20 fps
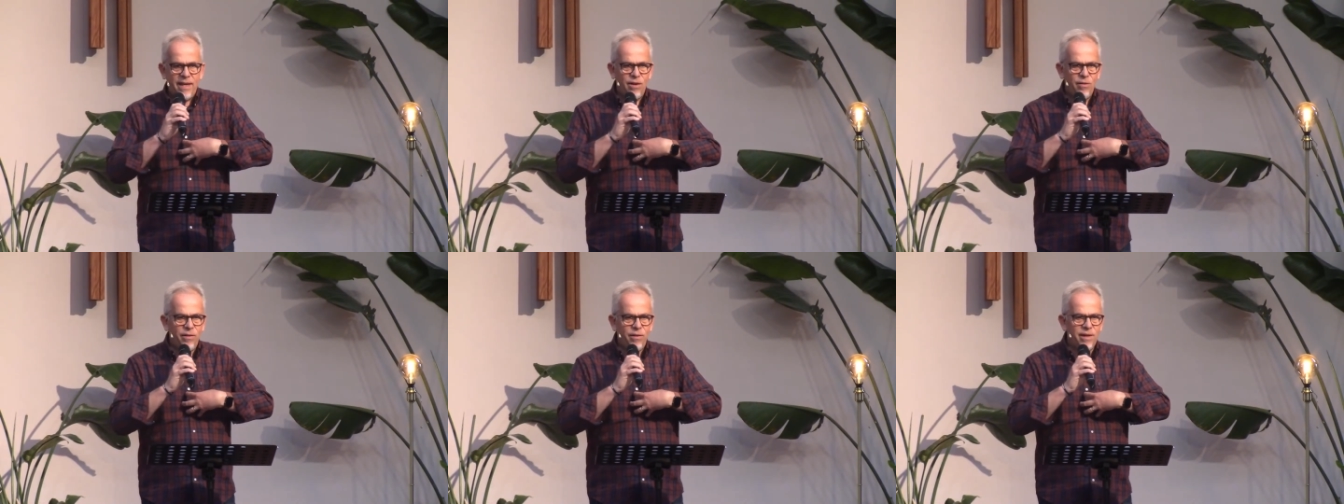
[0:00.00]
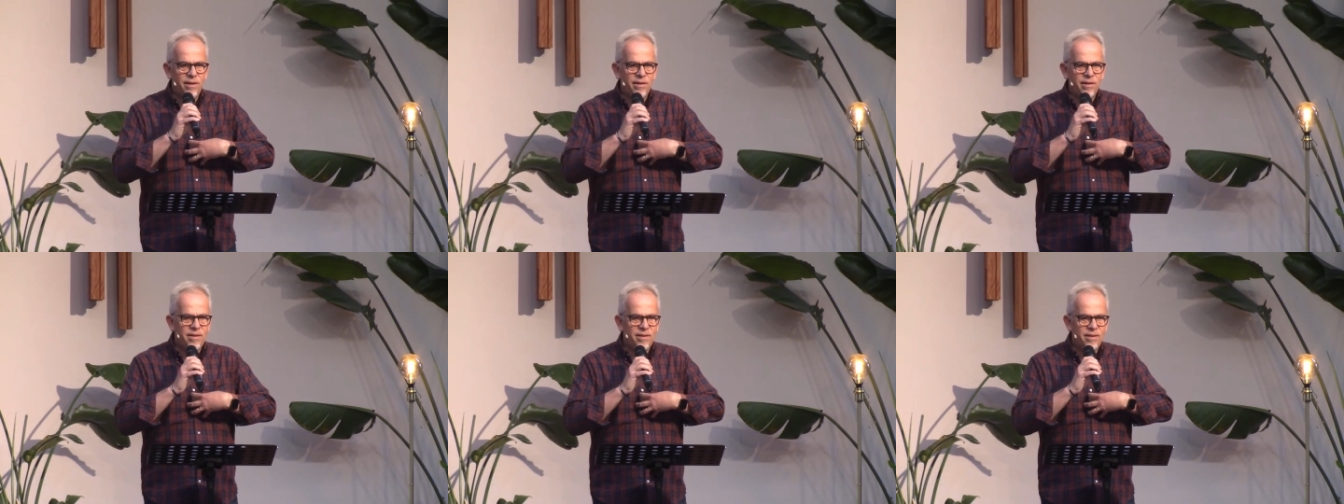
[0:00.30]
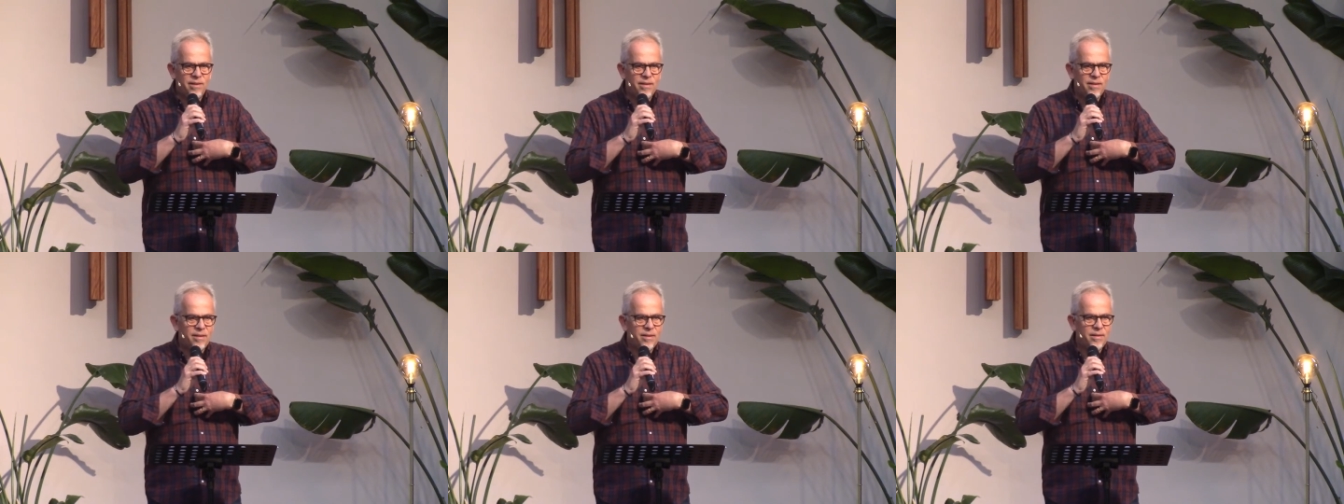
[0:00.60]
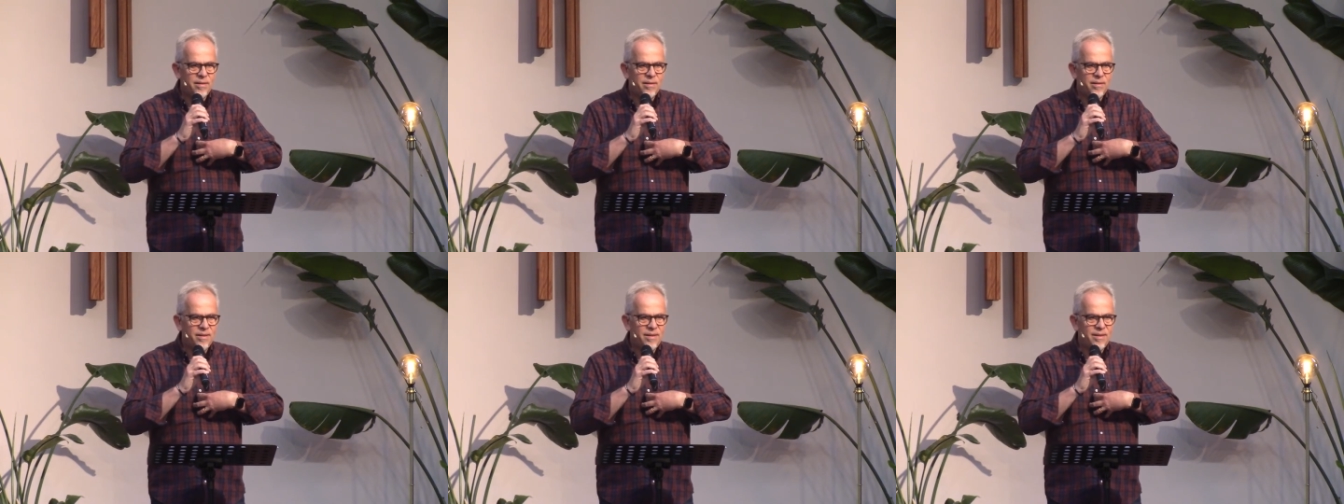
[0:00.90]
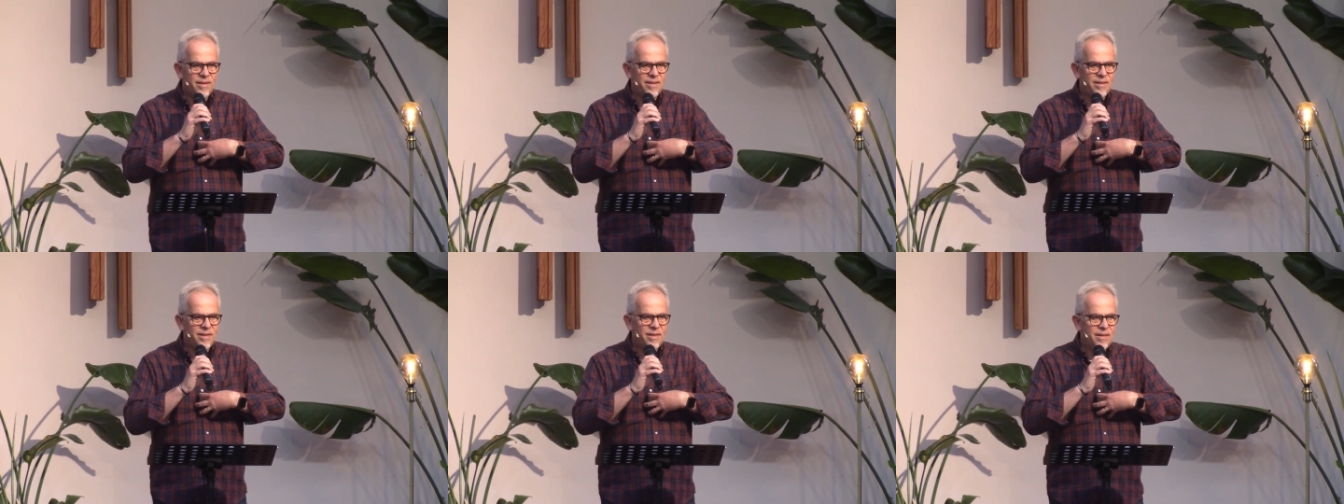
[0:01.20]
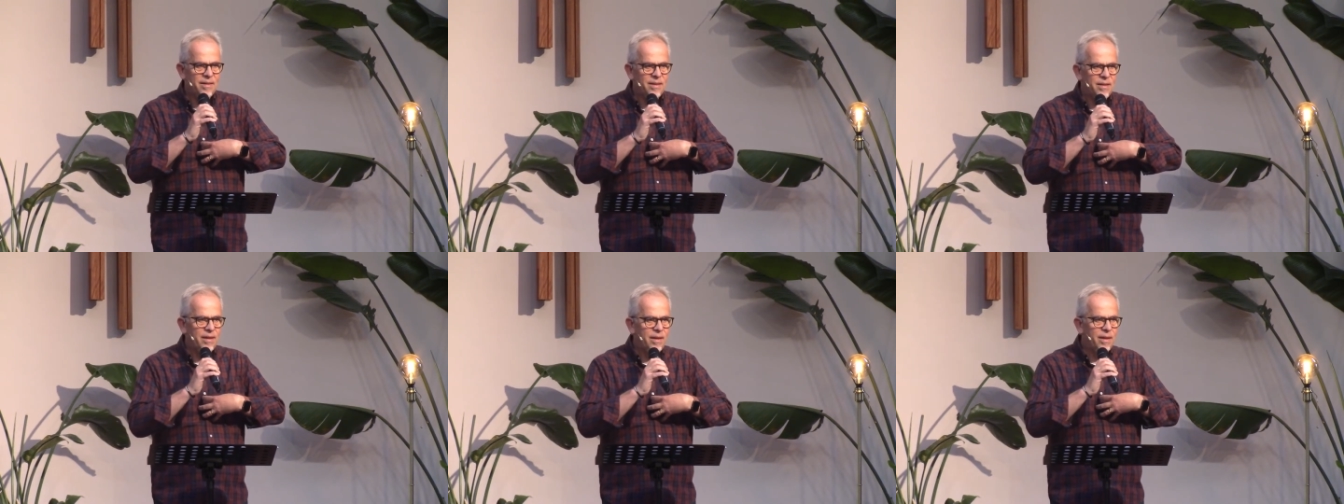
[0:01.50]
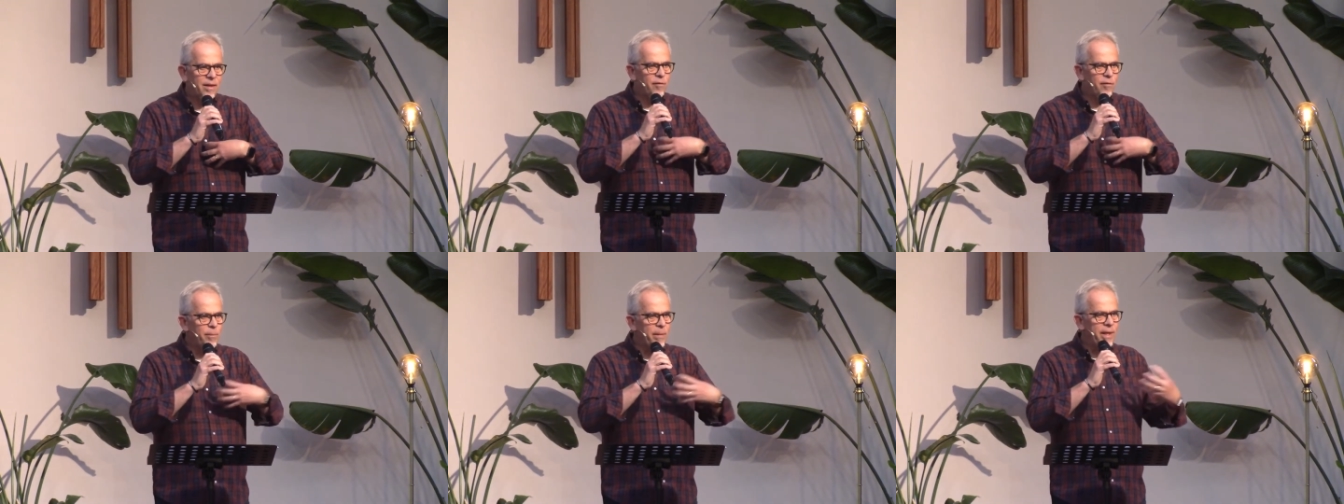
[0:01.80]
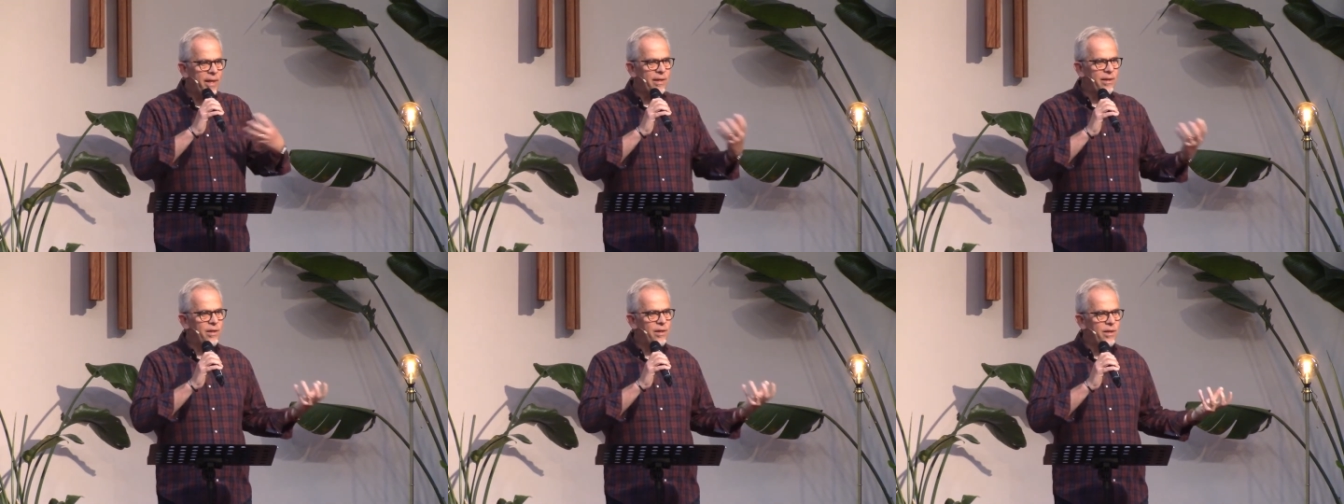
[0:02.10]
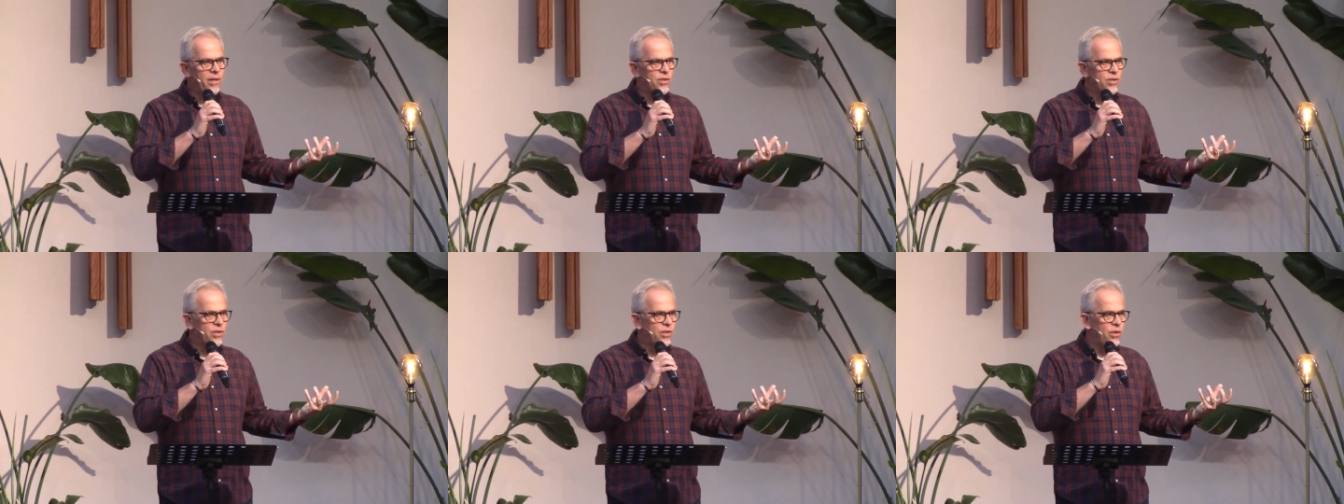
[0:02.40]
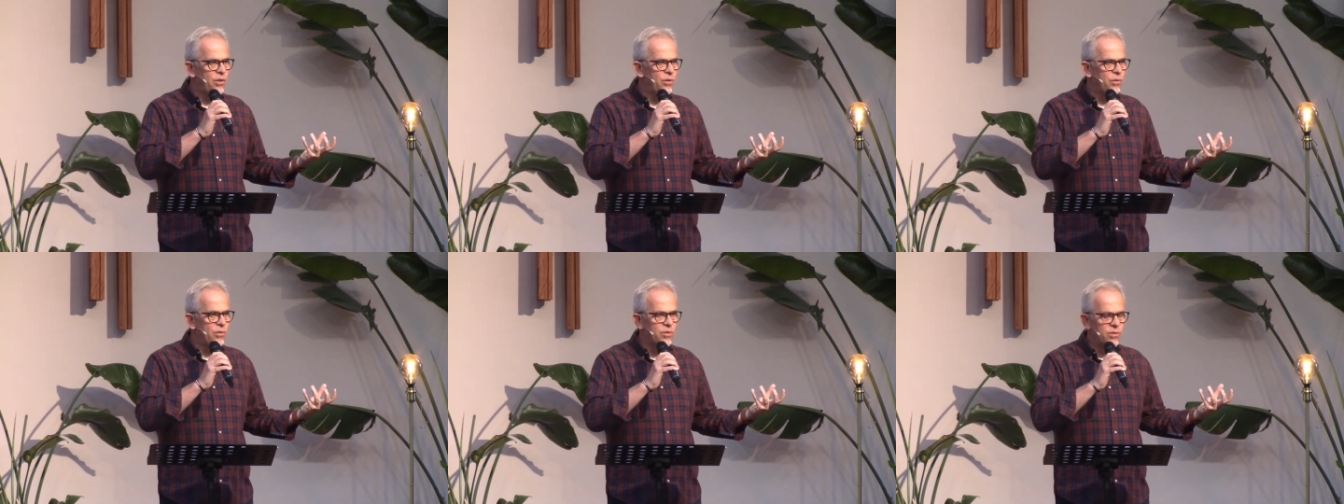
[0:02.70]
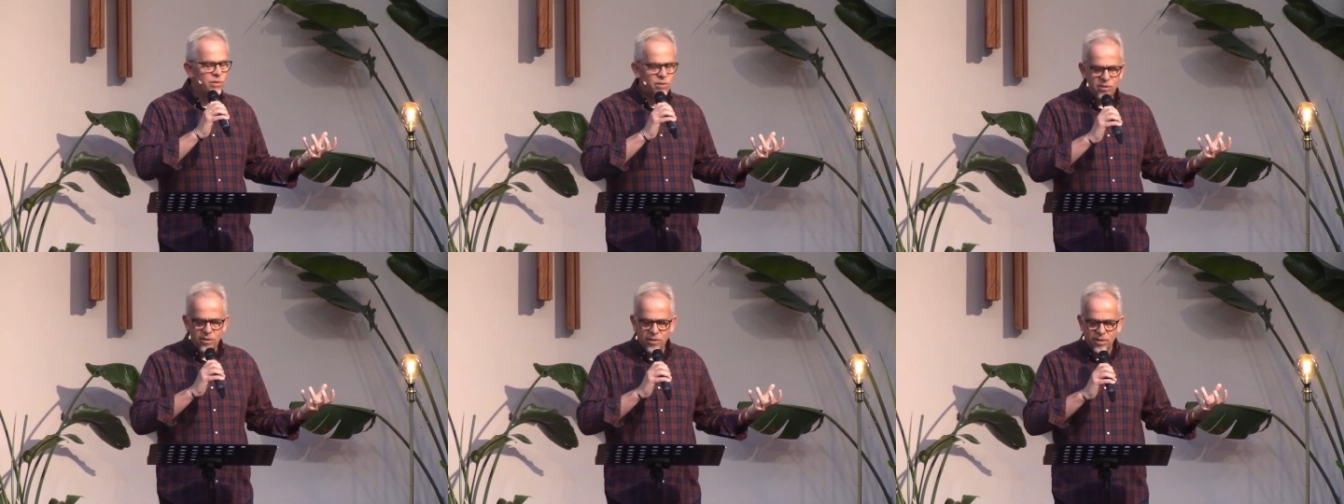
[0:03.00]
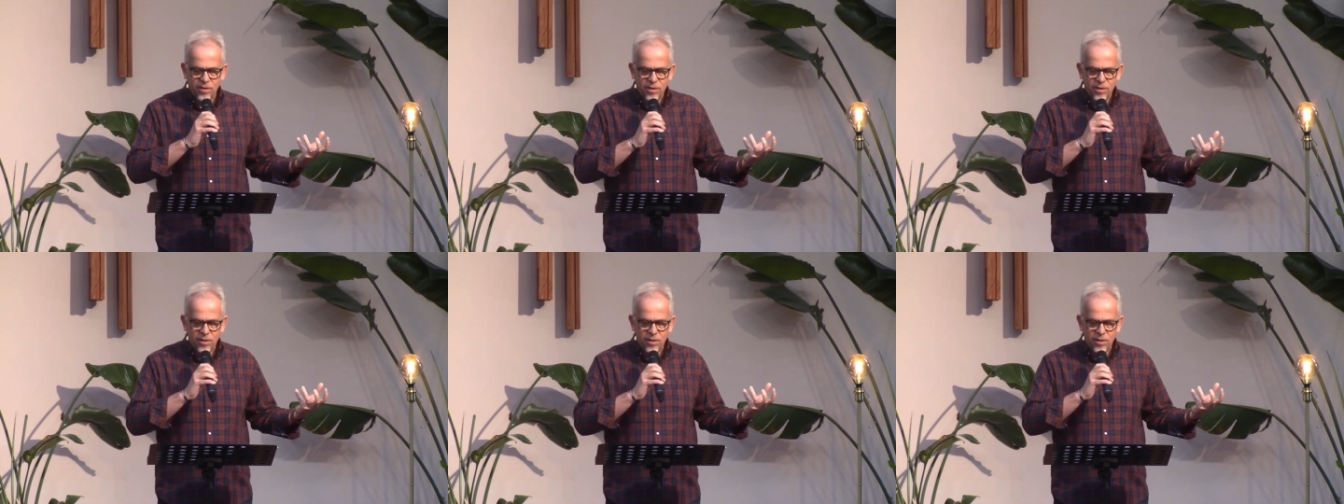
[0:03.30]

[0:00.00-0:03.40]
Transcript: area, kind of making an excuse.